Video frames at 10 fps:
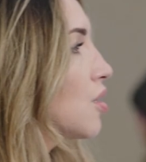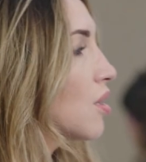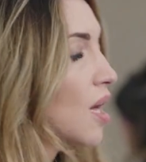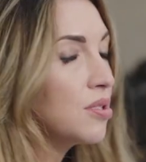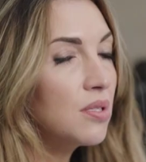You'll
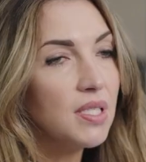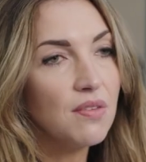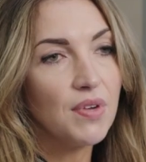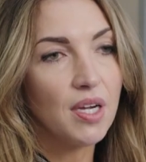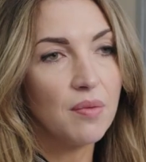also see
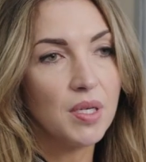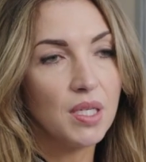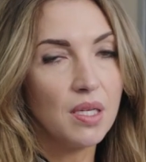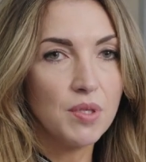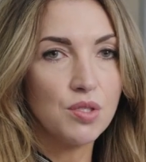
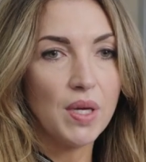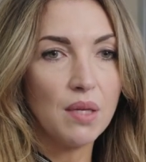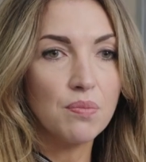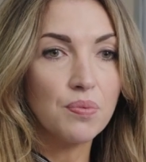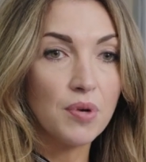variability
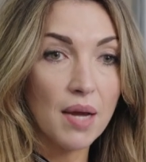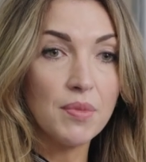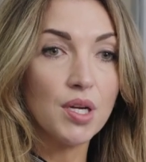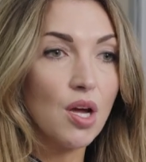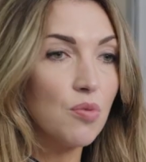between
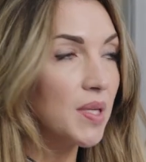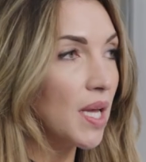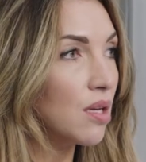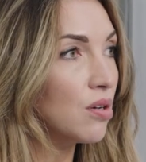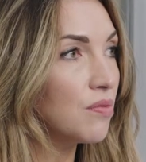primary open
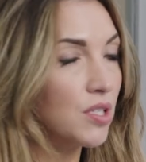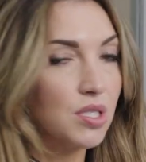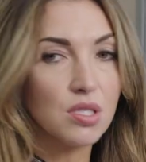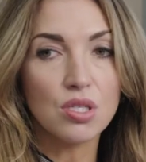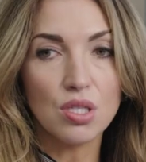angle
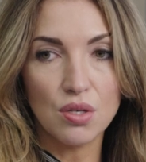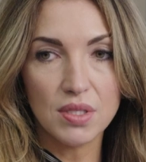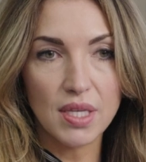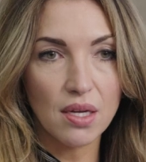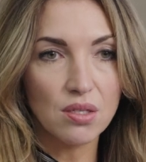versus
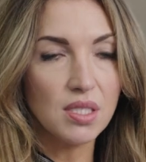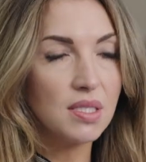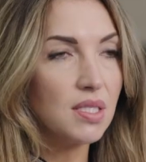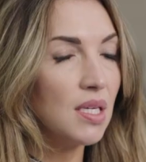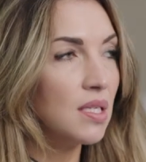closed angle
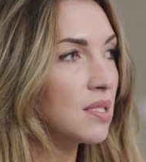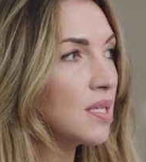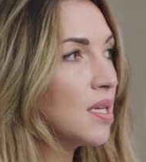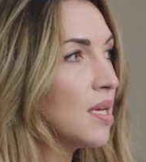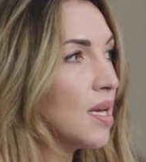disease.
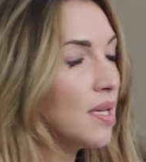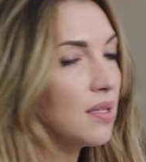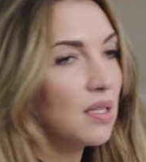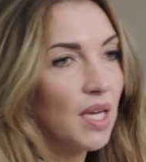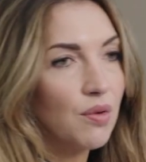And
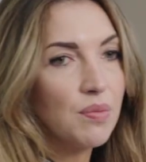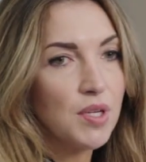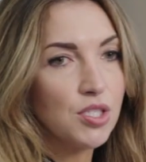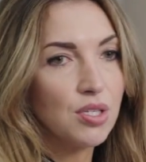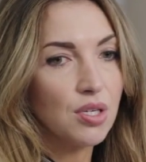then, like we
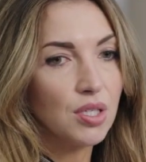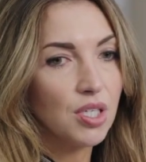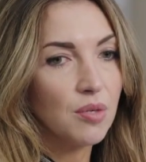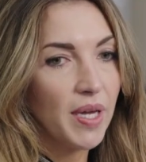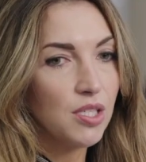mentioned
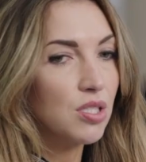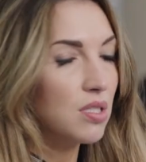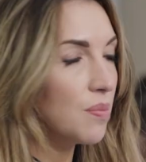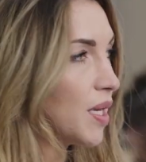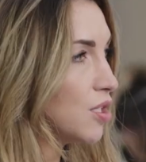earlier,
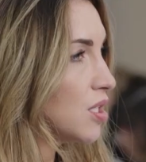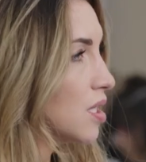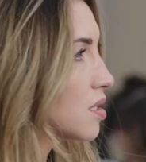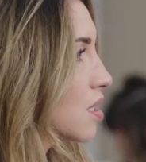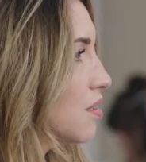patient to patient,
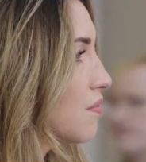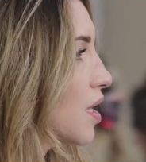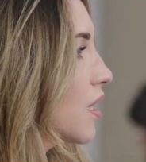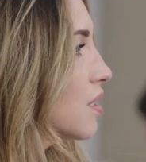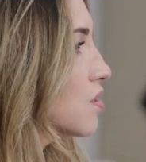it's going to
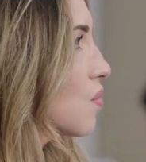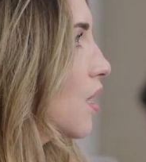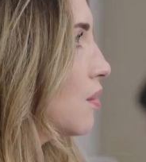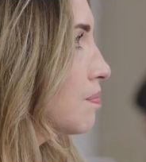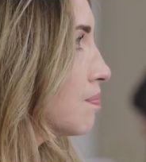vary as
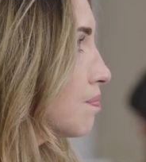well.